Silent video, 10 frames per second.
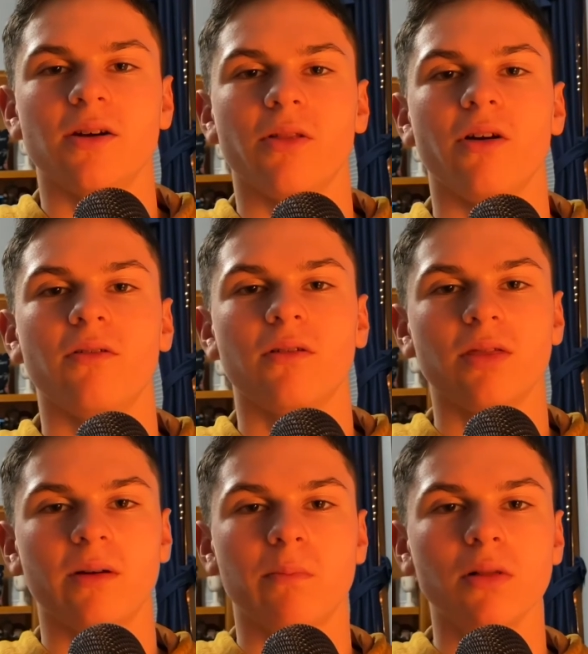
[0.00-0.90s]
You know, the
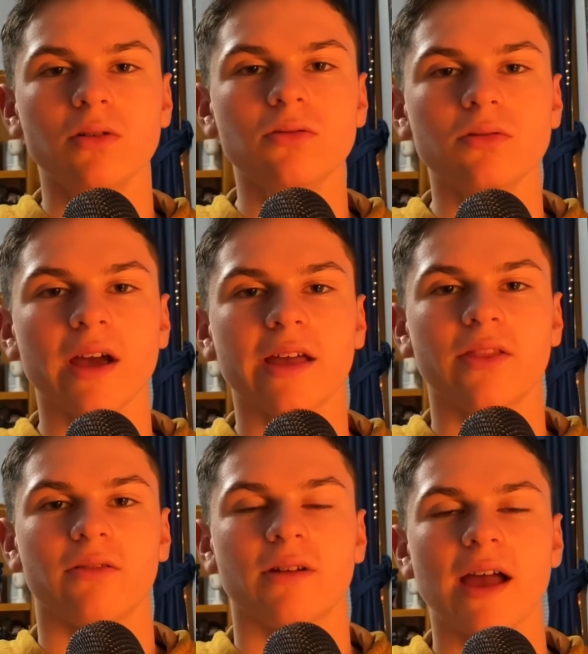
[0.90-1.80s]
the blue
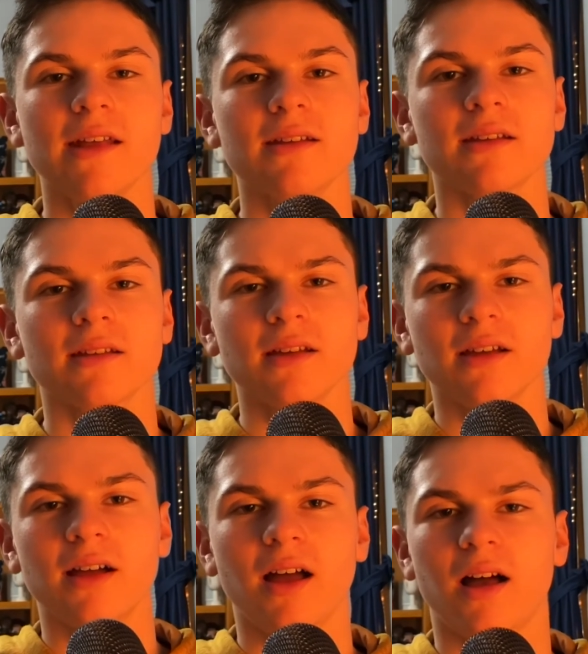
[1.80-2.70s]
and the red
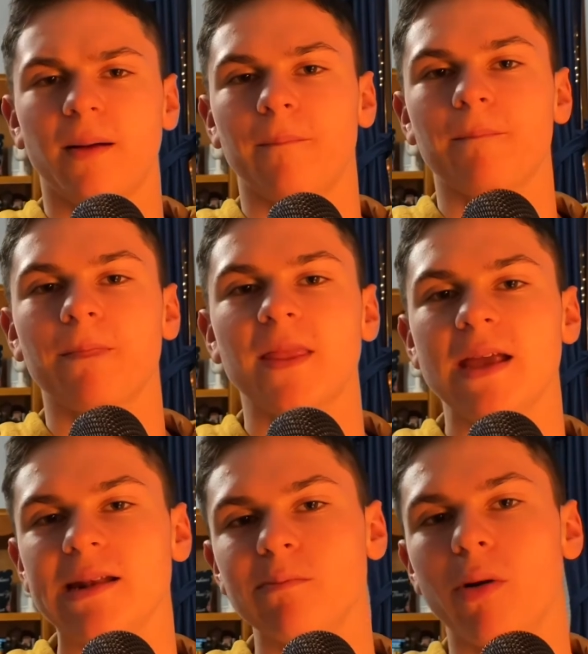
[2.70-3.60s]
um,
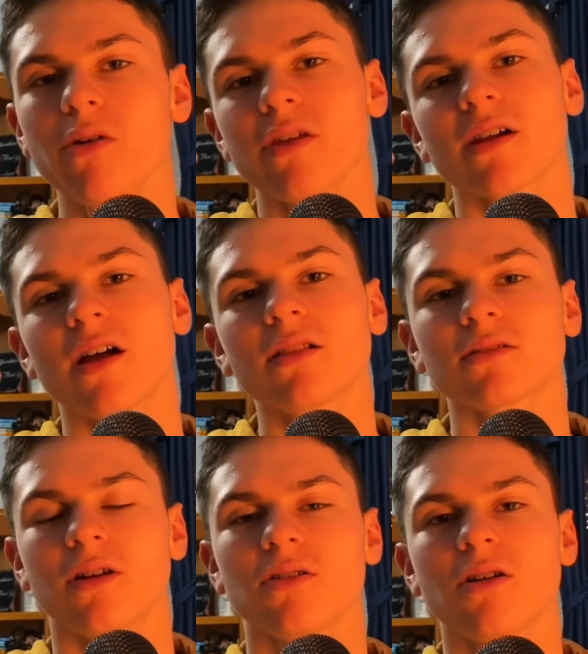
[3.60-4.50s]
in both in a
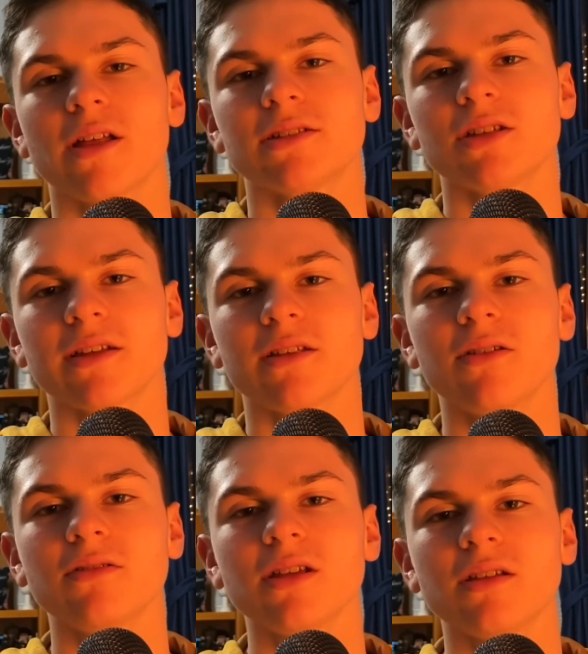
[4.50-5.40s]
color logo. That's
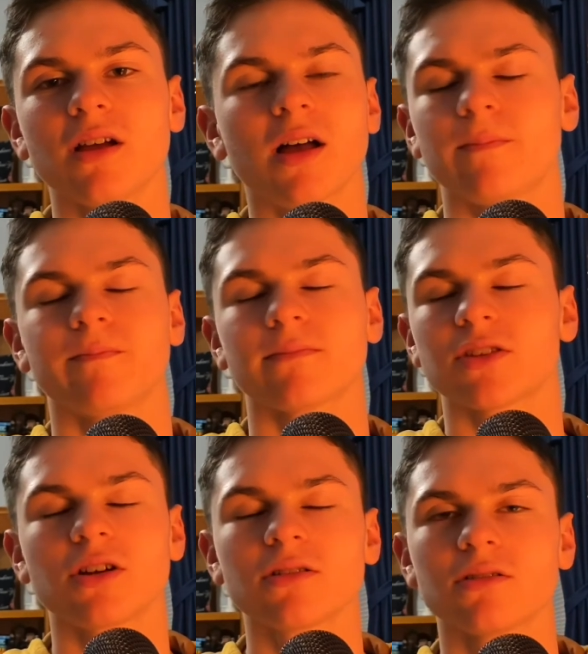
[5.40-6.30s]
like the only um,
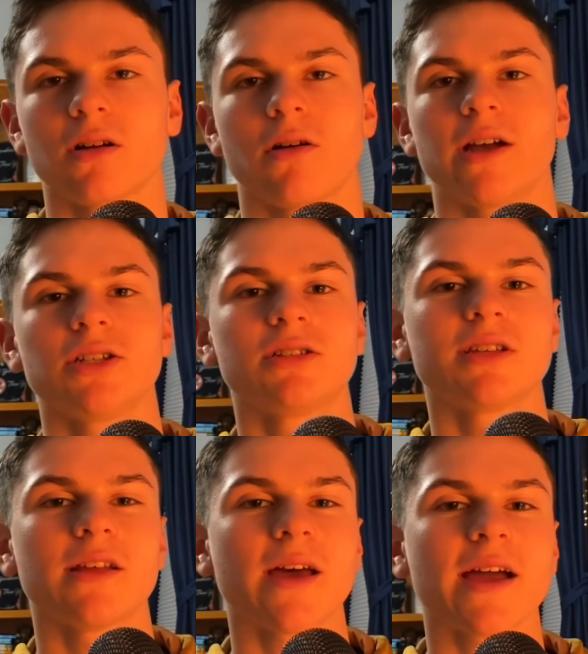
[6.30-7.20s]
circle logo, I
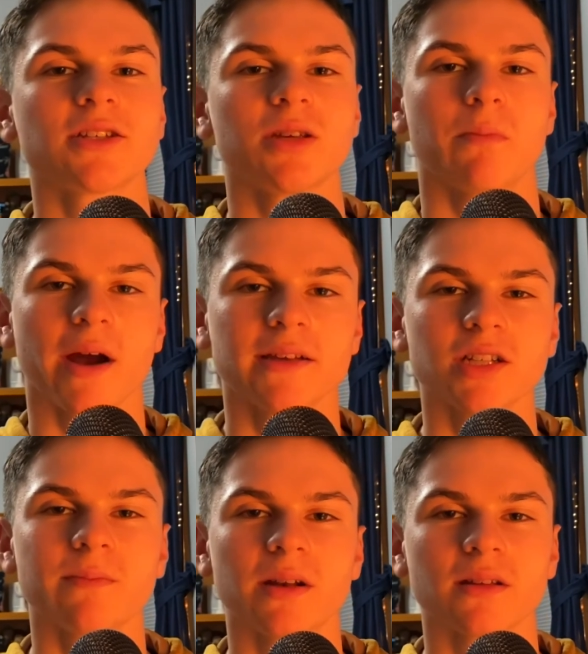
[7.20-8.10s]
should say, that actually
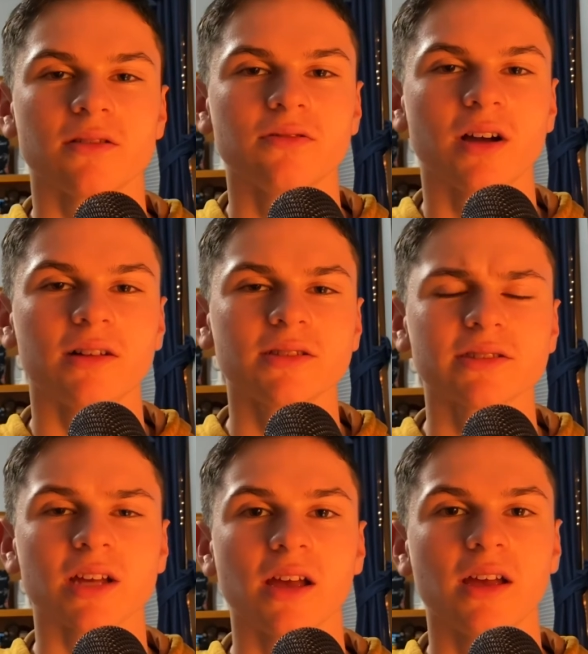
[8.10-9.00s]
breaks up into two
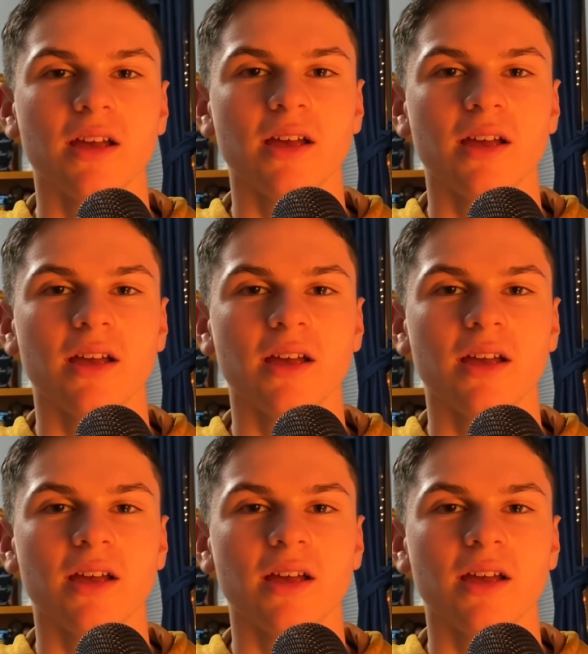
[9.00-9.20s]
colors.